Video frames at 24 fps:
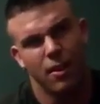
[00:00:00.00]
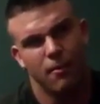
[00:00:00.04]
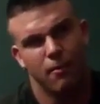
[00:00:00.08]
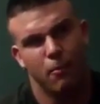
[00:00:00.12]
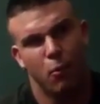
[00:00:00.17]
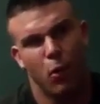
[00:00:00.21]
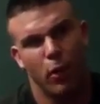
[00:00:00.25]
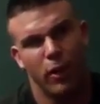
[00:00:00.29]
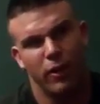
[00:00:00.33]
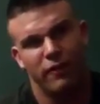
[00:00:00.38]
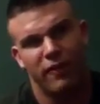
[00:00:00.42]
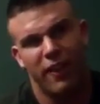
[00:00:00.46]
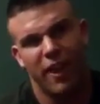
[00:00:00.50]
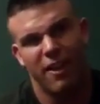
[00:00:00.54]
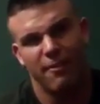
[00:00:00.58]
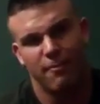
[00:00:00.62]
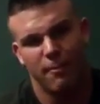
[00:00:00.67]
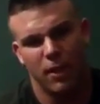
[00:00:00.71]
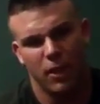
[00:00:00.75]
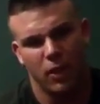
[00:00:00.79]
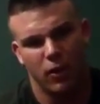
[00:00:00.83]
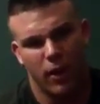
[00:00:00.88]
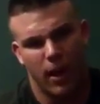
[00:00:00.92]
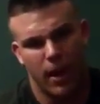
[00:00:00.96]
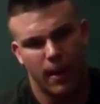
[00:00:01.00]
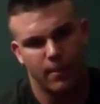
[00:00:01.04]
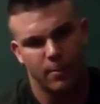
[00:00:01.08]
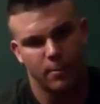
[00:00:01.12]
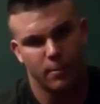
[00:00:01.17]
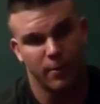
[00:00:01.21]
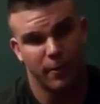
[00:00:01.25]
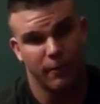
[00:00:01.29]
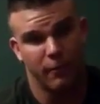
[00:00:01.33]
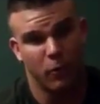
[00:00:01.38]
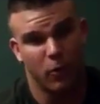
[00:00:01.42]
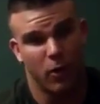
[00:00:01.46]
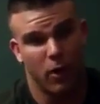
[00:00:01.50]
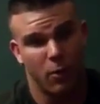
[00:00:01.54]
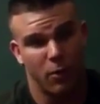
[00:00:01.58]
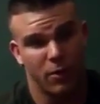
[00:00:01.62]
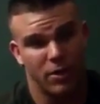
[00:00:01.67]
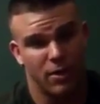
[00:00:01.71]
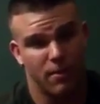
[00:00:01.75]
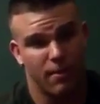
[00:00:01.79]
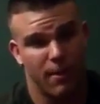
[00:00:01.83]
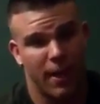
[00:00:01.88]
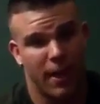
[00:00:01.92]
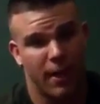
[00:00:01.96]
0.5 milligrams before I
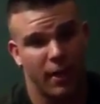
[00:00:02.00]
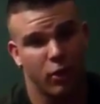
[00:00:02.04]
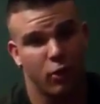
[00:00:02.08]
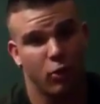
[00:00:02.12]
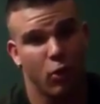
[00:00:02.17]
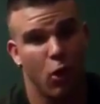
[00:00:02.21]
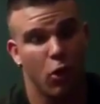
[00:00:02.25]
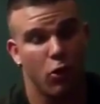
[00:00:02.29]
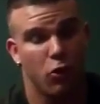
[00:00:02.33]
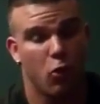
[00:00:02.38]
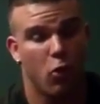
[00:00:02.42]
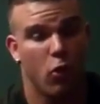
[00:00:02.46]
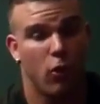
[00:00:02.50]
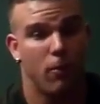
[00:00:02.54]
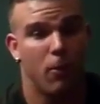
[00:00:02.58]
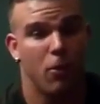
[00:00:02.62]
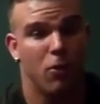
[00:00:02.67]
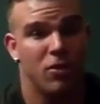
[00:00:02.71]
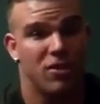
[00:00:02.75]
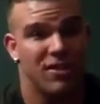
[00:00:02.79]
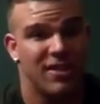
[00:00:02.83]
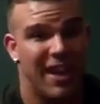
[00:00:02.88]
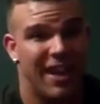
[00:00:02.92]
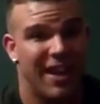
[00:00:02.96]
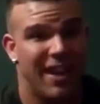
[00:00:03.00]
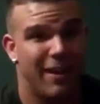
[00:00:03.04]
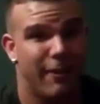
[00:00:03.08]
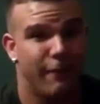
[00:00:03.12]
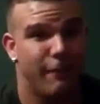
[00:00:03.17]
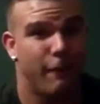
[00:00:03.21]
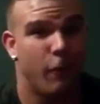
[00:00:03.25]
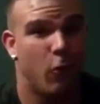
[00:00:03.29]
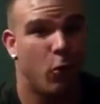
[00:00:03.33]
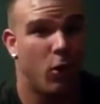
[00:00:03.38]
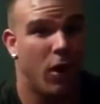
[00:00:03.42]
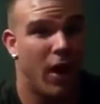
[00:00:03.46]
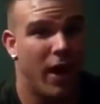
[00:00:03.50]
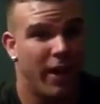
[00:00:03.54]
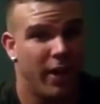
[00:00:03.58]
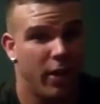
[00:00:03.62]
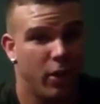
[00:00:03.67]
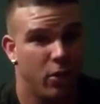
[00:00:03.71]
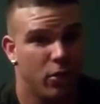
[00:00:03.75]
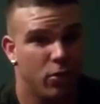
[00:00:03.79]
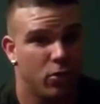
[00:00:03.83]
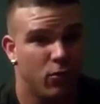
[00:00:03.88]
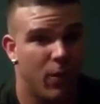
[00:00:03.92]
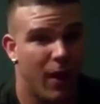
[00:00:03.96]
went to bed. Growth hormone stayed at 4
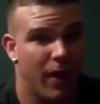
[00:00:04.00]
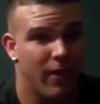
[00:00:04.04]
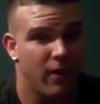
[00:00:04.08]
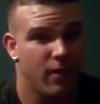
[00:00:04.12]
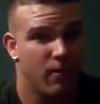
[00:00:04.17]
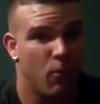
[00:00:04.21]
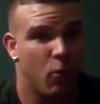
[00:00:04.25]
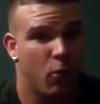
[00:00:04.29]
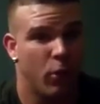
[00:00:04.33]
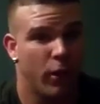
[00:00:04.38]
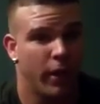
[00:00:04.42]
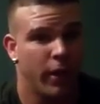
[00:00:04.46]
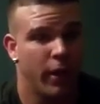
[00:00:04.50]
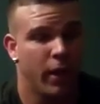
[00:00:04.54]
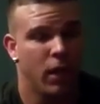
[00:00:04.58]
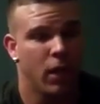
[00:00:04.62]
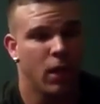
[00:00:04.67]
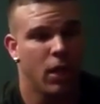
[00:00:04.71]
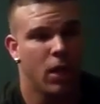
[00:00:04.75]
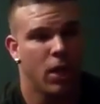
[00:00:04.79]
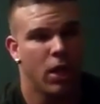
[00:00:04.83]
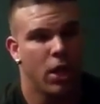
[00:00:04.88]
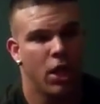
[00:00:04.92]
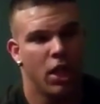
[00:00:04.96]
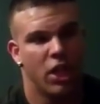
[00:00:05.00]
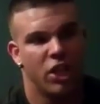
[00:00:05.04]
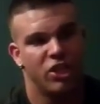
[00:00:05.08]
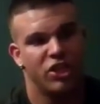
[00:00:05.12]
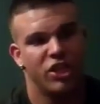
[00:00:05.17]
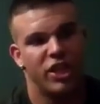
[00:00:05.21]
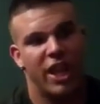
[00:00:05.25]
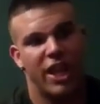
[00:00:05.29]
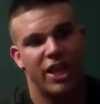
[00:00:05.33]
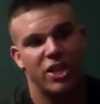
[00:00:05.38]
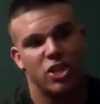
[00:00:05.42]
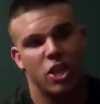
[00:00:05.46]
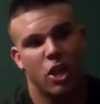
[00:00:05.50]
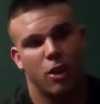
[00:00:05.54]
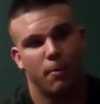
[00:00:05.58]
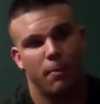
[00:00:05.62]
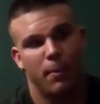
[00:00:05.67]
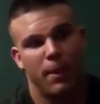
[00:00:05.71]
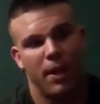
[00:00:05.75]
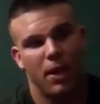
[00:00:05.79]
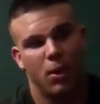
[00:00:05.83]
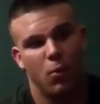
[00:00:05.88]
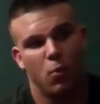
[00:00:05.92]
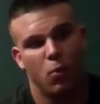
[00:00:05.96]
IUs right in the morning.
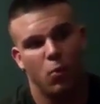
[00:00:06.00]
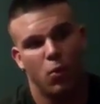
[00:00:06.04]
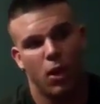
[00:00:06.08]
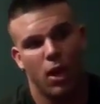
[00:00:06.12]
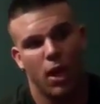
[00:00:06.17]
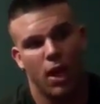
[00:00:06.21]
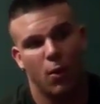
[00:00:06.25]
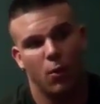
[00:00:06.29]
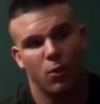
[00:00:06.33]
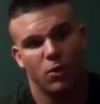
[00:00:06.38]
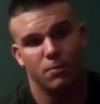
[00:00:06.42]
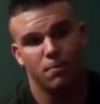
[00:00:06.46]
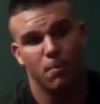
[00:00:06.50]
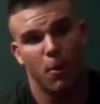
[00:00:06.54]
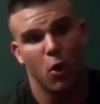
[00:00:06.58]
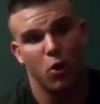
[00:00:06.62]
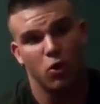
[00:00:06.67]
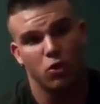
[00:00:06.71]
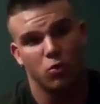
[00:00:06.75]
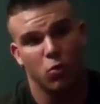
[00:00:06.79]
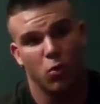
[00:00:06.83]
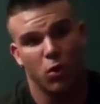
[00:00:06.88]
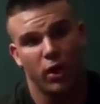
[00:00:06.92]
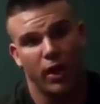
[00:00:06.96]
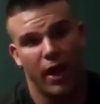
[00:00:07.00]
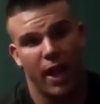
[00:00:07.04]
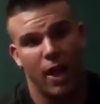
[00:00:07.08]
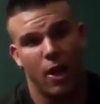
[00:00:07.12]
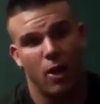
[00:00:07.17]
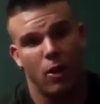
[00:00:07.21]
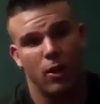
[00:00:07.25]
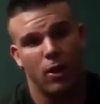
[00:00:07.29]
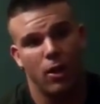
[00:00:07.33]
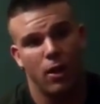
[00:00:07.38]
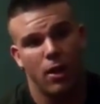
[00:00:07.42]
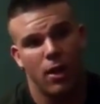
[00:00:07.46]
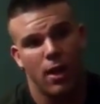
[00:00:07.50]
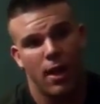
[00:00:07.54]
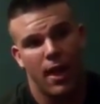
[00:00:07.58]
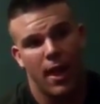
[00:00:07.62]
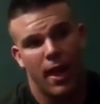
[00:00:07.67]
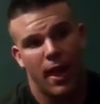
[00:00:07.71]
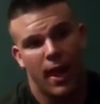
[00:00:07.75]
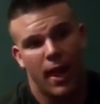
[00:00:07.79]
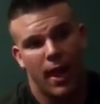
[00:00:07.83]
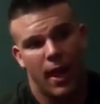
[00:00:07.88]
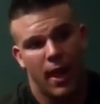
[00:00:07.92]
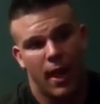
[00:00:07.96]
GHRP was post-workout
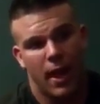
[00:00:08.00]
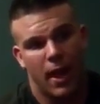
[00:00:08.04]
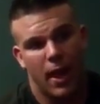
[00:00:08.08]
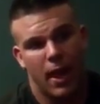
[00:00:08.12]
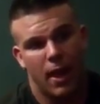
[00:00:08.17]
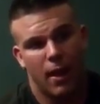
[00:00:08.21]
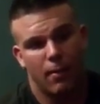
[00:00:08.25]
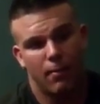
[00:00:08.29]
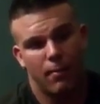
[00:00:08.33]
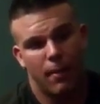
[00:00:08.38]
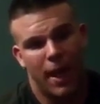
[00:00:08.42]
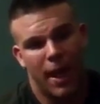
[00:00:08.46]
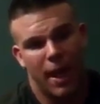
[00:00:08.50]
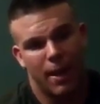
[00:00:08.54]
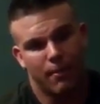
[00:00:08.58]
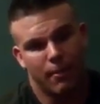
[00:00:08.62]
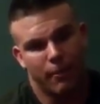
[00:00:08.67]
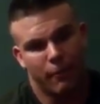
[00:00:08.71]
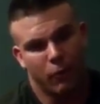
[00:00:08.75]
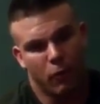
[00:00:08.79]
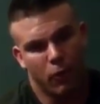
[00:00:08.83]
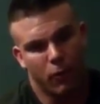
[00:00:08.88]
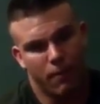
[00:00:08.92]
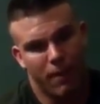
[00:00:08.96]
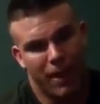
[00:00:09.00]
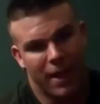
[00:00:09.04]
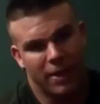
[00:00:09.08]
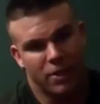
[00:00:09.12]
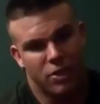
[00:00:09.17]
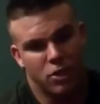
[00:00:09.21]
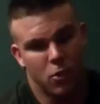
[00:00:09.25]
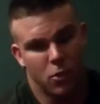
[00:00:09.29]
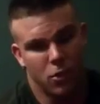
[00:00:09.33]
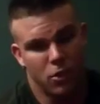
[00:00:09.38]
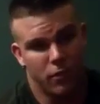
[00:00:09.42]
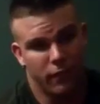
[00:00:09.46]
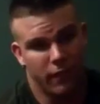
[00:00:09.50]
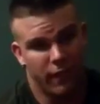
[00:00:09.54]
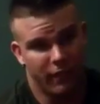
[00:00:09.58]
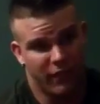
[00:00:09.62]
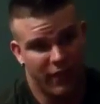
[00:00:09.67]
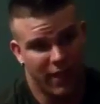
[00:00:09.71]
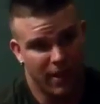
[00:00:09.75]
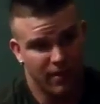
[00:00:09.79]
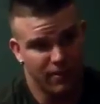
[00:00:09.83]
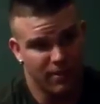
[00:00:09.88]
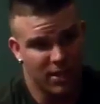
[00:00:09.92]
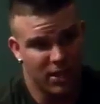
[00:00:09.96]
and before bed,
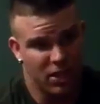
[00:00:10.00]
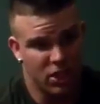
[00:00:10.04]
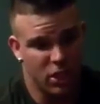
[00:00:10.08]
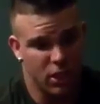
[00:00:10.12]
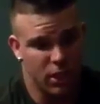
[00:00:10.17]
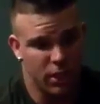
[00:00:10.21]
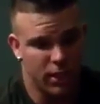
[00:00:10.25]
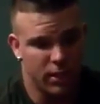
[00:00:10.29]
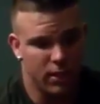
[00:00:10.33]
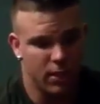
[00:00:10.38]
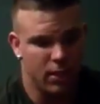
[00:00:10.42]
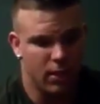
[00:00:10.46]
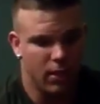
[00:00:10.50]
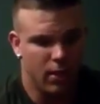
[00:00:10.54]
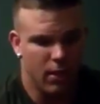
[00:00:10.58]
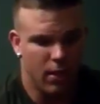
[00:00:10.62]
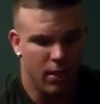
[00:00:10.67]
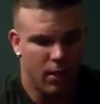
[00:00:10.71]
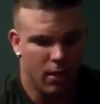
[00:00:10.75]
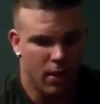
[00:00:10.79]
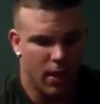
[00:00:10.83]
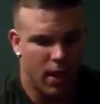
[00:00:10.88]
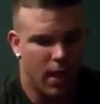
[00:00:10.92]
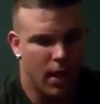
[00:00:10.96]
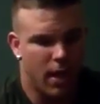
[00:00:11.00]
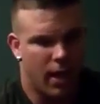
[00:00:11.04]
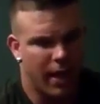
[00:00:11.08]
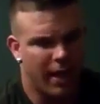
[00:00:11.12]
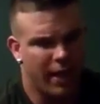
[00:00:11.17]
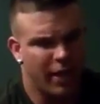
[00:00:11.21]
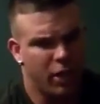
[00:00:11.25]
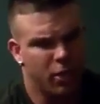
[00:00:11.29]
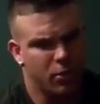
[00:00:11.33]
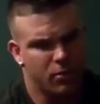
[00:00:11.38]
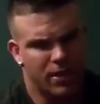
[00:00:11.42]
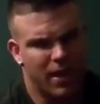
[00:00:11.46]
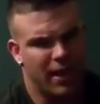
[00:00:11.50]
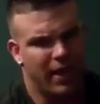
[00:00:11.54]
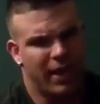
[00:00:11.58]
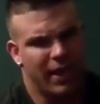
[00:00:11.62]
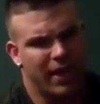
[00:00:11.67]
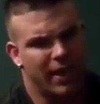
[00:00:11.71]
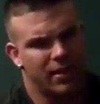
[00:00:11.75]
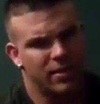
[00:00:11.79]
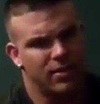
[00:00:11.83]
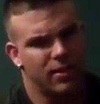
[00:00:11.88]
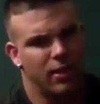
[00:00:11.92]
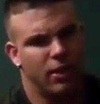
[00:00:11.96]
250 mcgs. I didn't use any
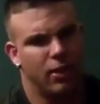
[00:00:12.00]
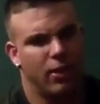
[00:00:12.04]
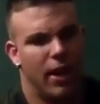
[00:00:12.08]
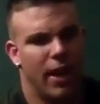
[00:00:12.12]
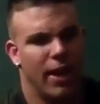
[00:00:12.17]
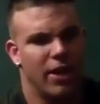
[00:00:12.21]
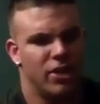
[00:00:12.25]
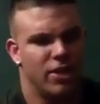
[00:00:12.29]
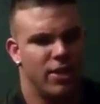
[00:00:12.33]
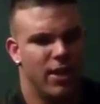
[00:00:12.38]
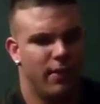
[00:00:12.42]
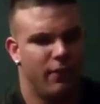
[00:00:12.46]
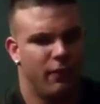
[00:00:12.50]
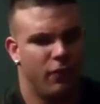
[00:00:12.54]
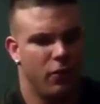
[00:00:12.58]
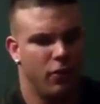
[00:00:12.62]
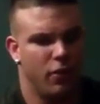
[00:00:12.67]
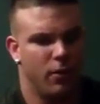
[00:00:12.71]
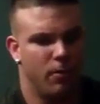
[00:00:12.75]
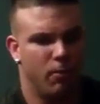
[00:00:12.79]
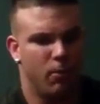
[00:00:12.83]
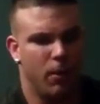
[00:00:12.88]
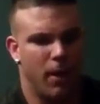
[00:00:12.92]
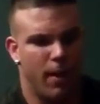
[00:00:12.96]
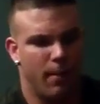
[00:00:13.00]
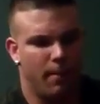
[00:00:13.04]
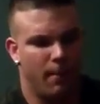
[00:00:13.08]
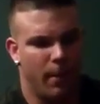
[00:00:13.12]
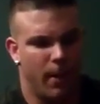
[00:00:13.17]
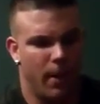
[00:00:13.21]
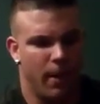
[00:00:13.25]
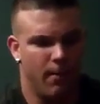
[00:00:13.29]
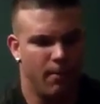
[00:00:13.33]
insulin or IGF during the prep.